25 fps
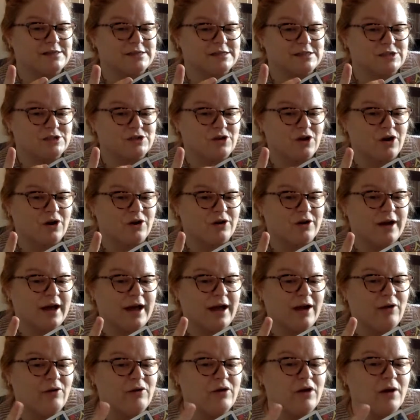star
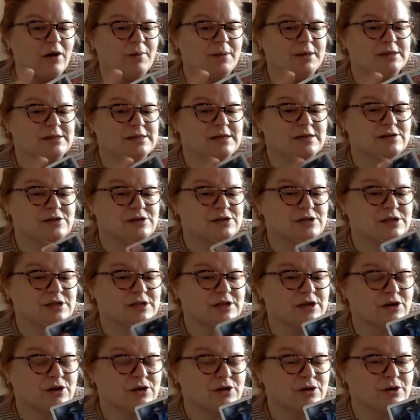now coming down to
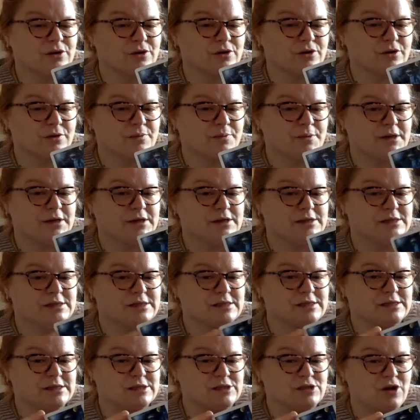the earth, because
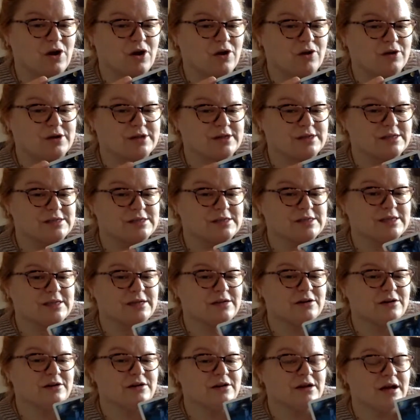the star that is
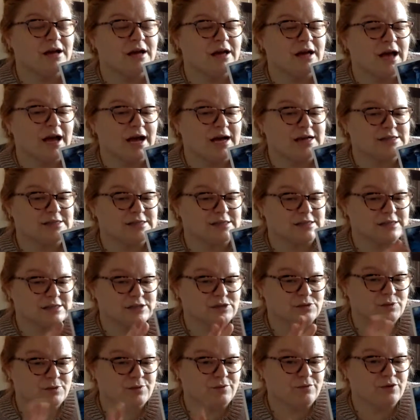here, as it
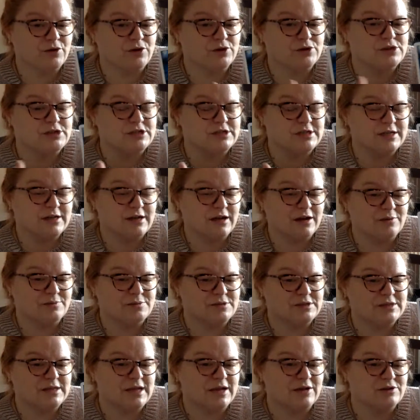is reversed, it
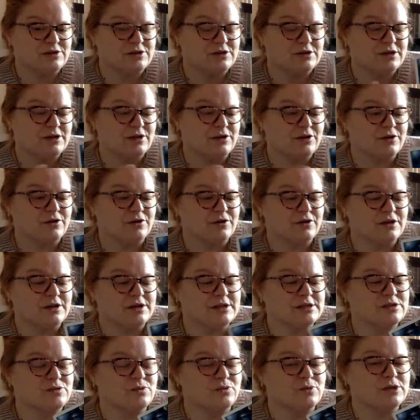comes down to the earth and
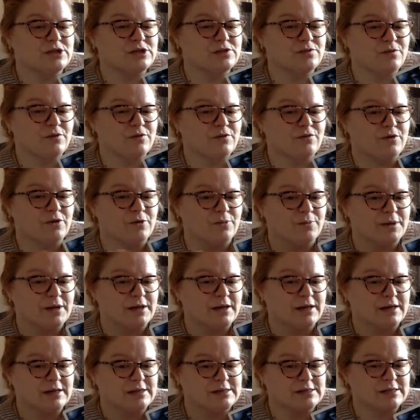his wish
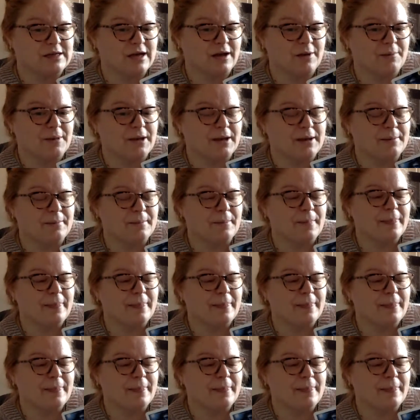fulfillment is coming.